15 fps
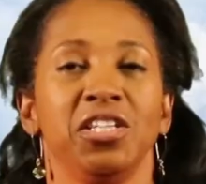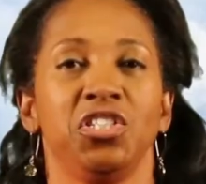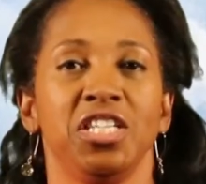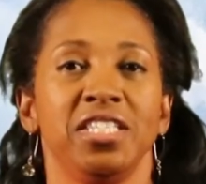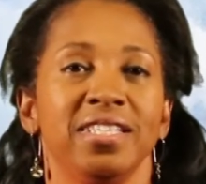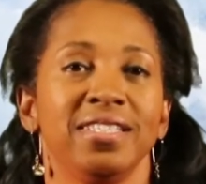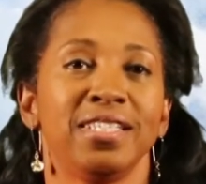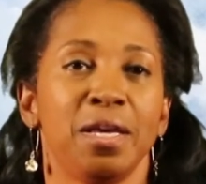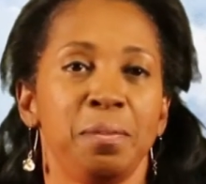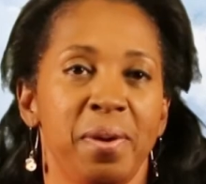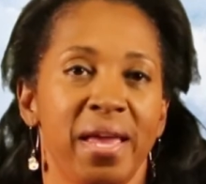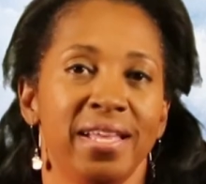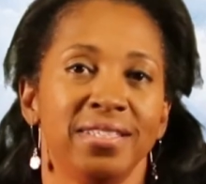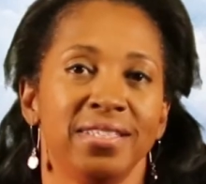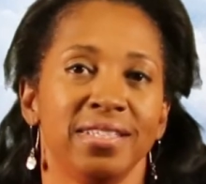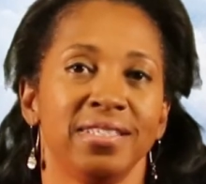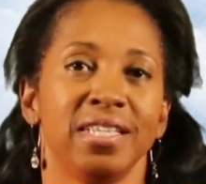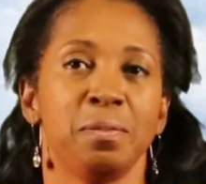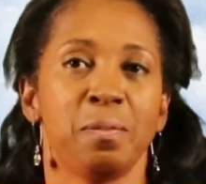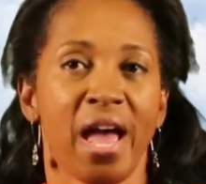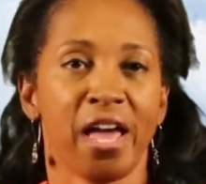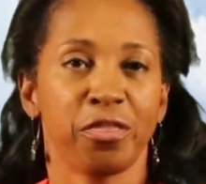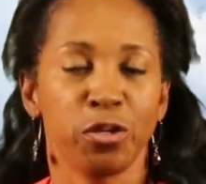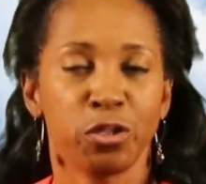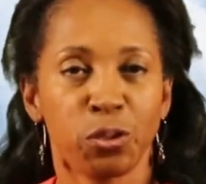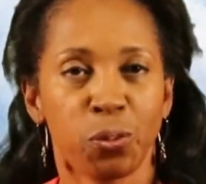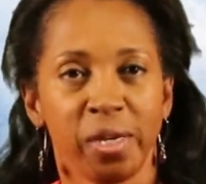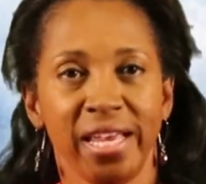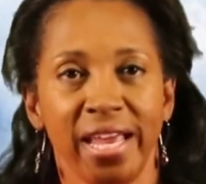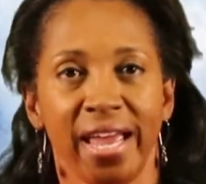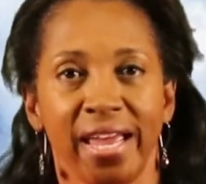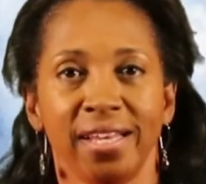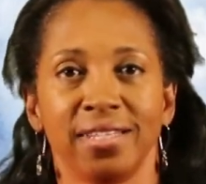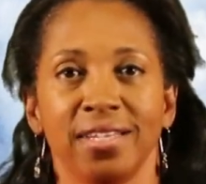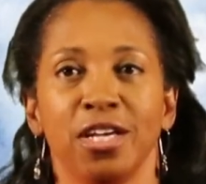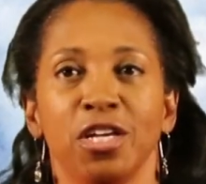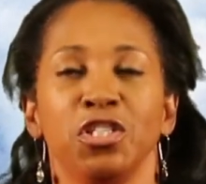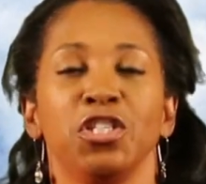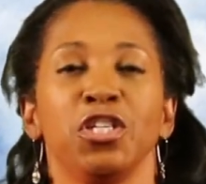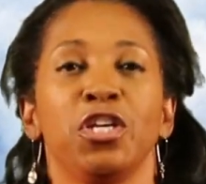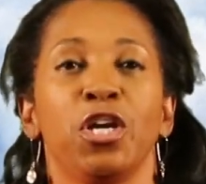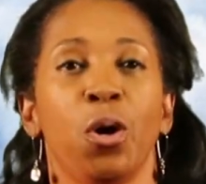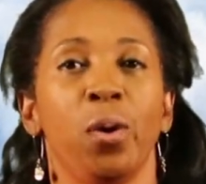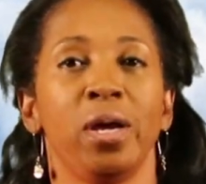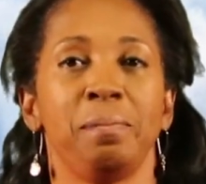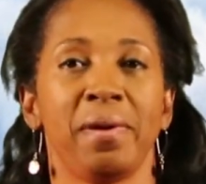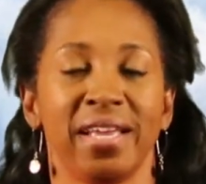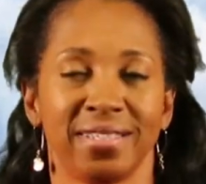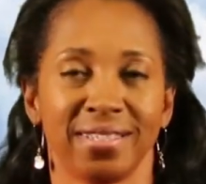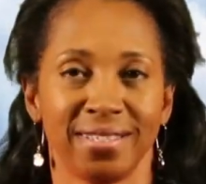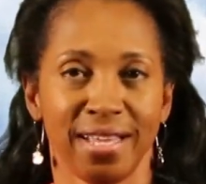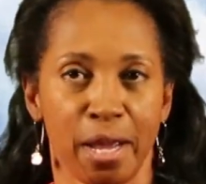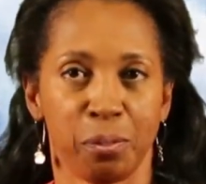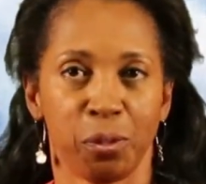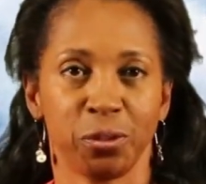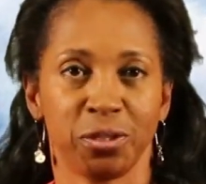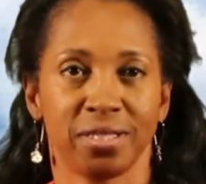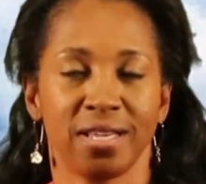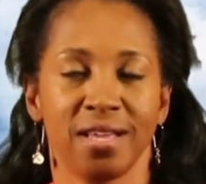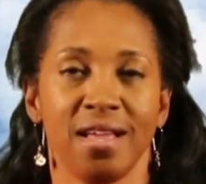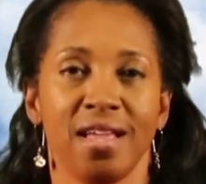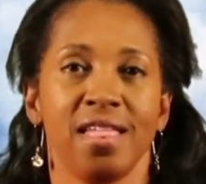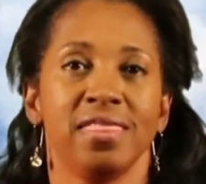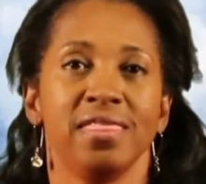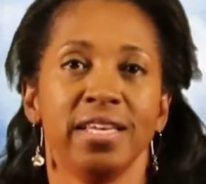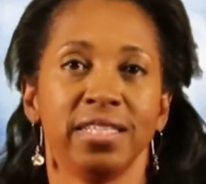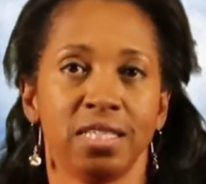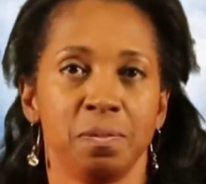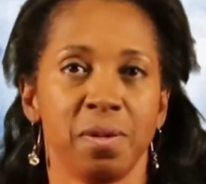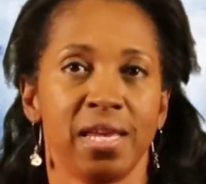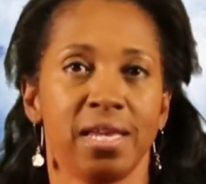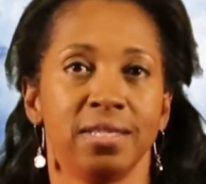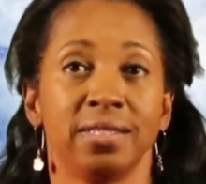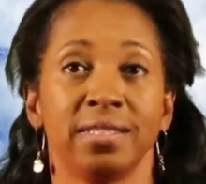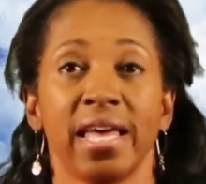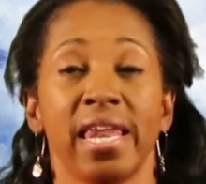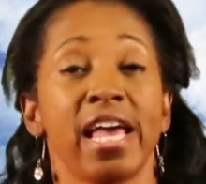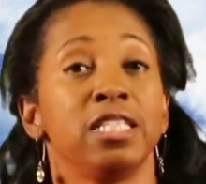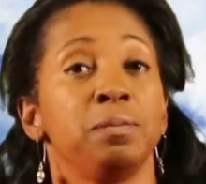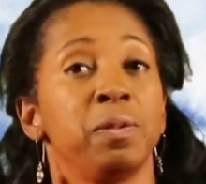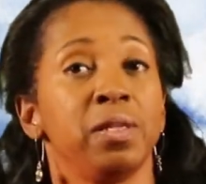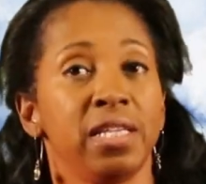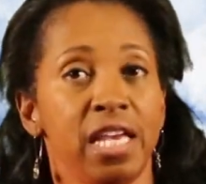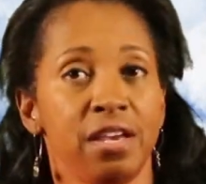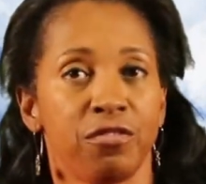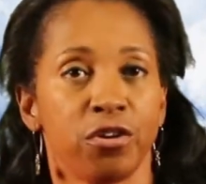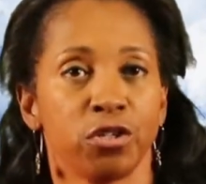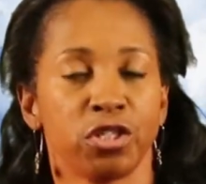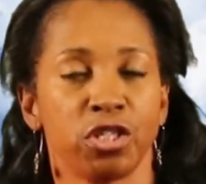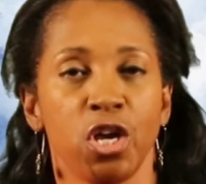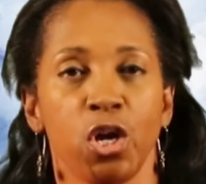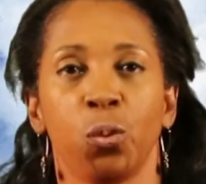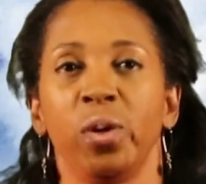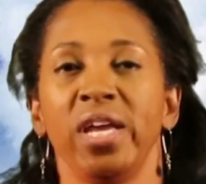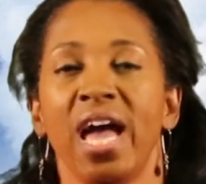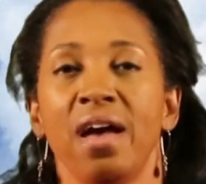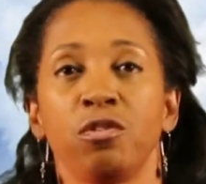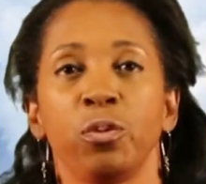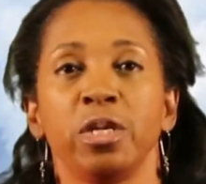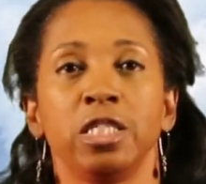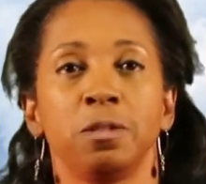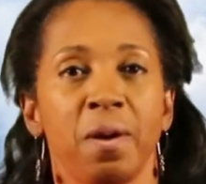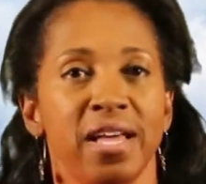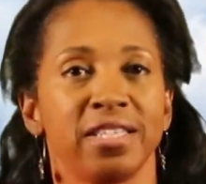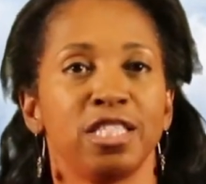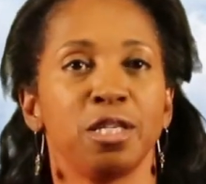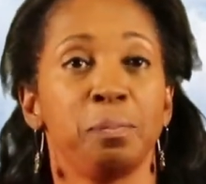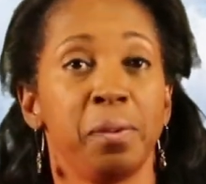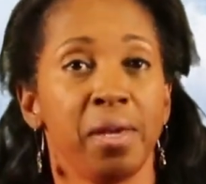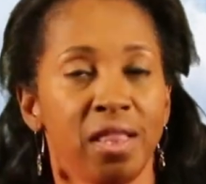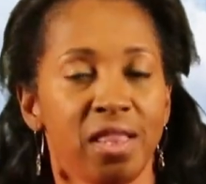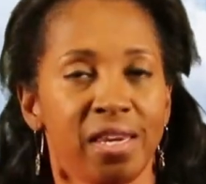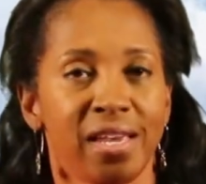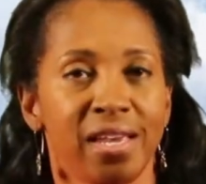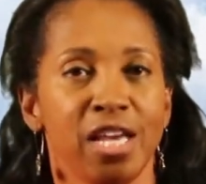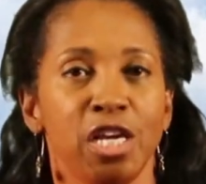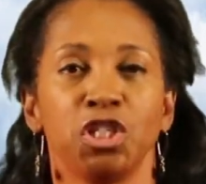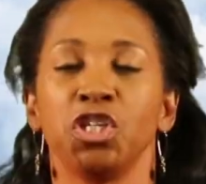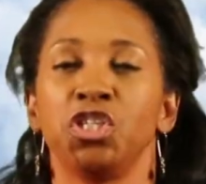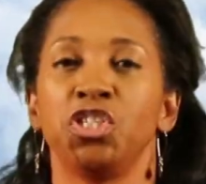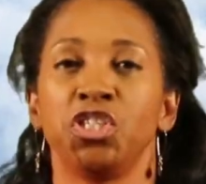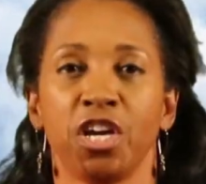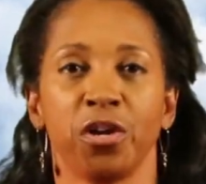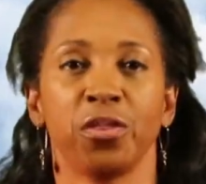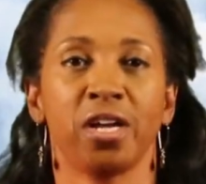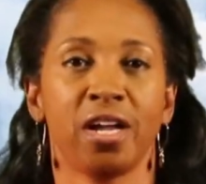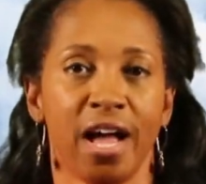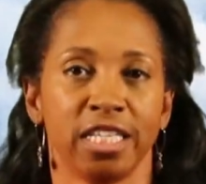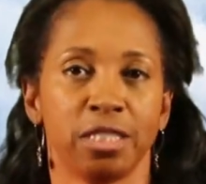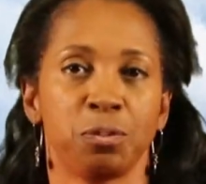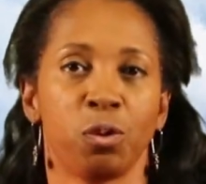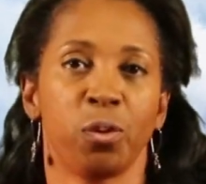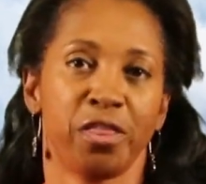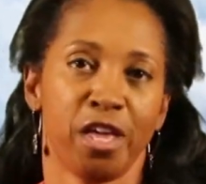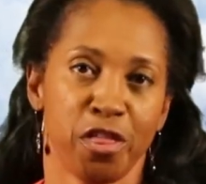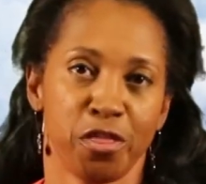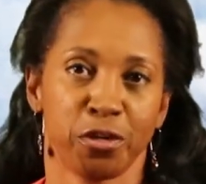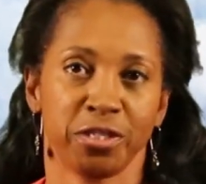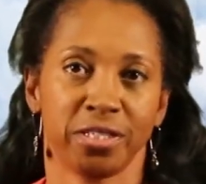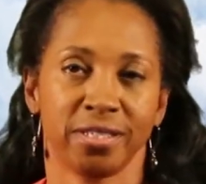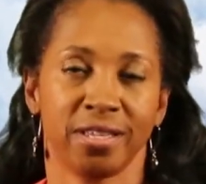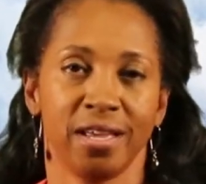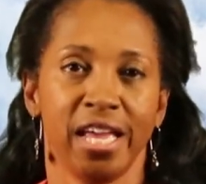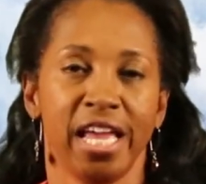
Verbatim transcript: Jesus commands us in Matthew 28 to go and make disciples. This means that as believers, we have a responsibility to share the gospel with others.